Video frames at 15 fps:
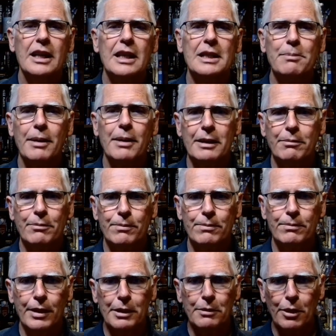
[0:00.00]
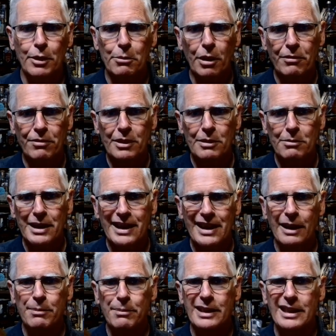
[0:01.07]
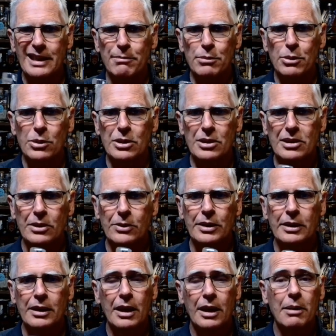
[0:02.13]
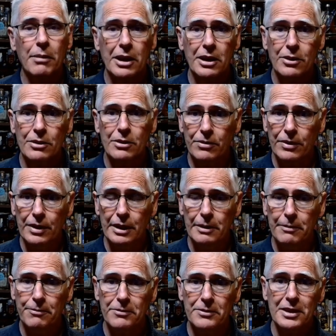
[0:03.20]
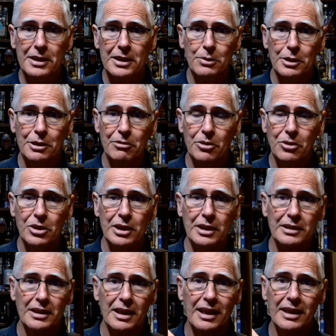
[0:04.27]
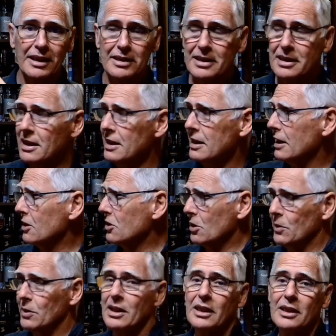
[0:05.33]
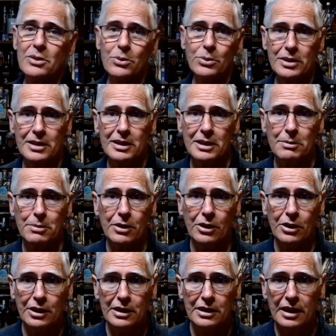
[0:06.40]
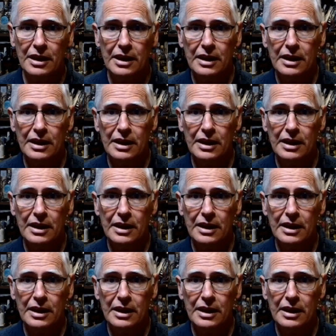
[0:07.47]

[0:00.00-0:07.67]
It's made by my friend Mick up at Imbue Distillery, maker of um, such wonderful things as the uh, sherry cask whiskies behind